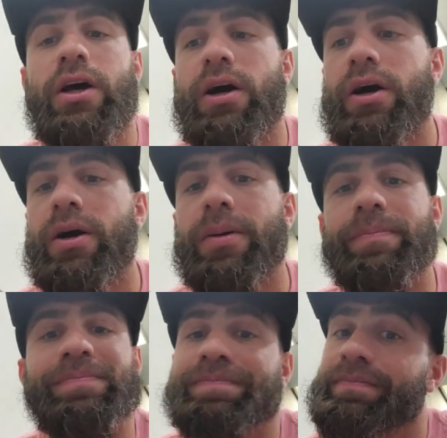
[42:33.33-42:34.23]

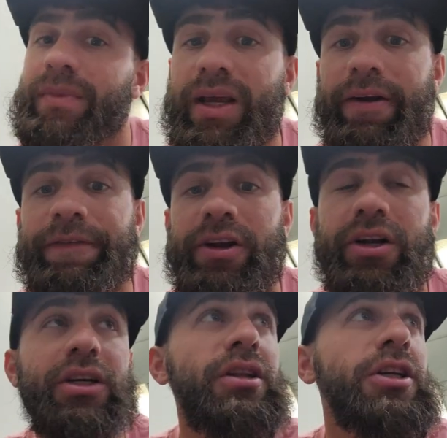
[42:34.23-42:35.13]
And I
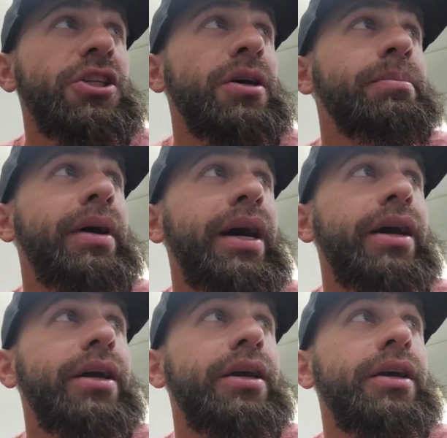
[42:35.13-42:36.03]
figured let's come
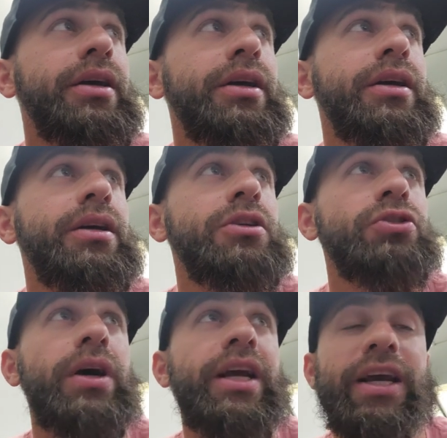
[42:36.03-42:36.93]
back,
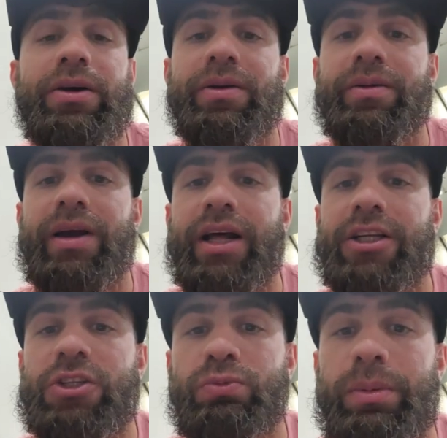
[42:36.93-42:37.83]
try to get at
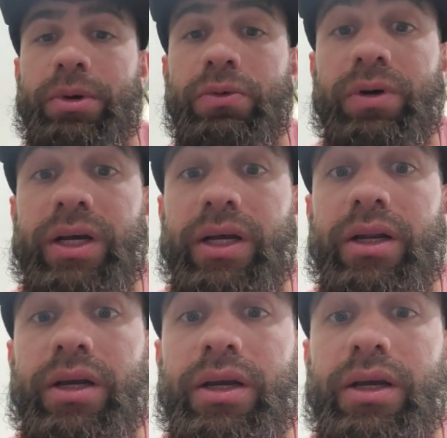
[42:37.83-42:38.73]
least 1 more win.